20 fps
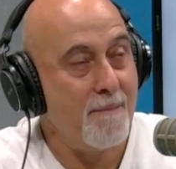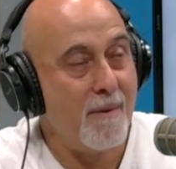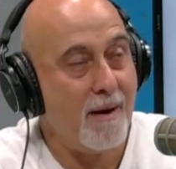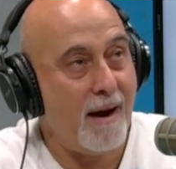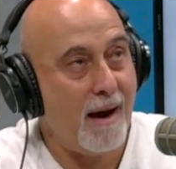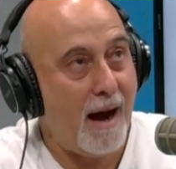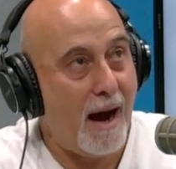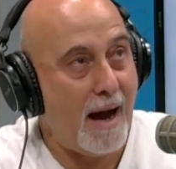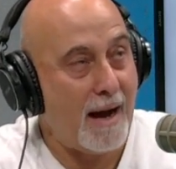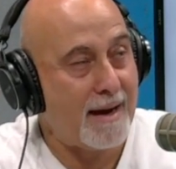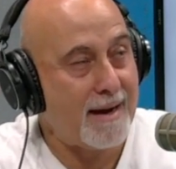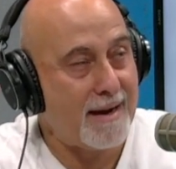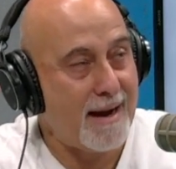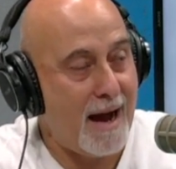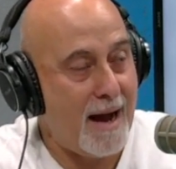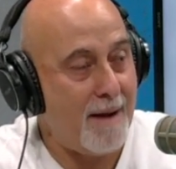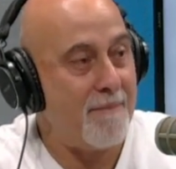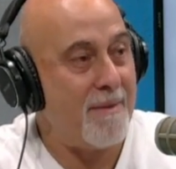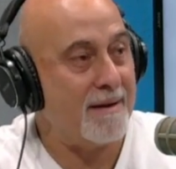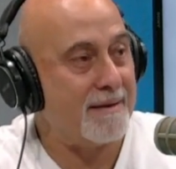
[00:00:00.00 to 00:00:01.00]
I
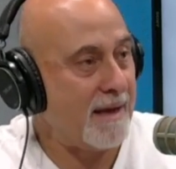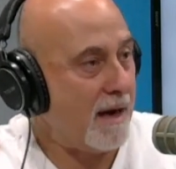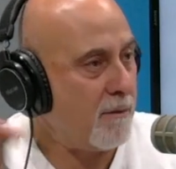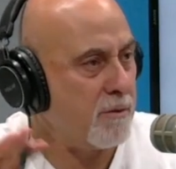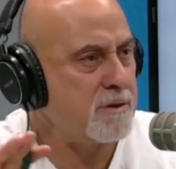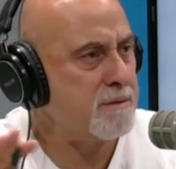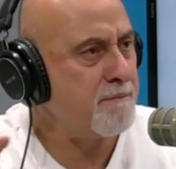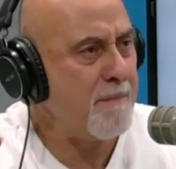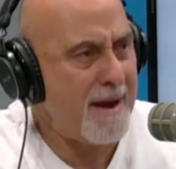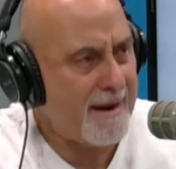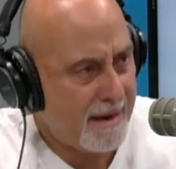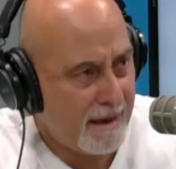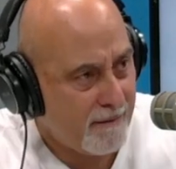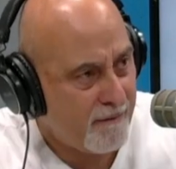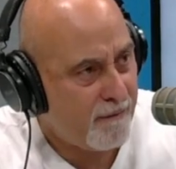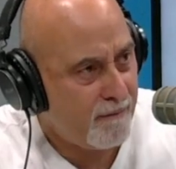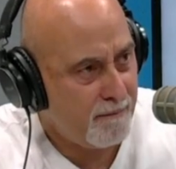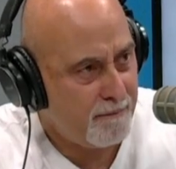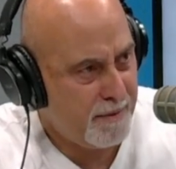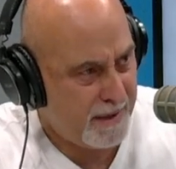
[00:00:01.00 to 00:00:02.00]
I was making
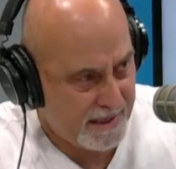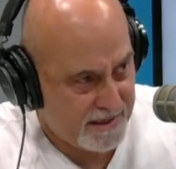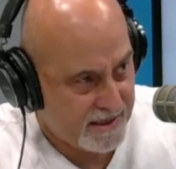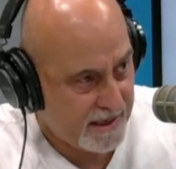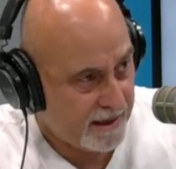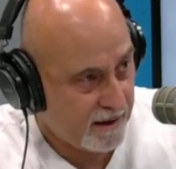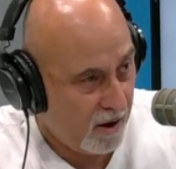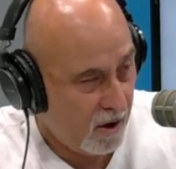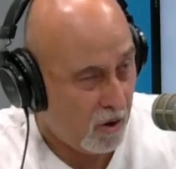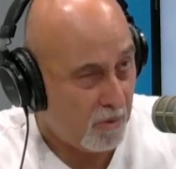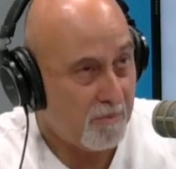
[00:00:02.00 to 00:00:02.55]
pizza at home.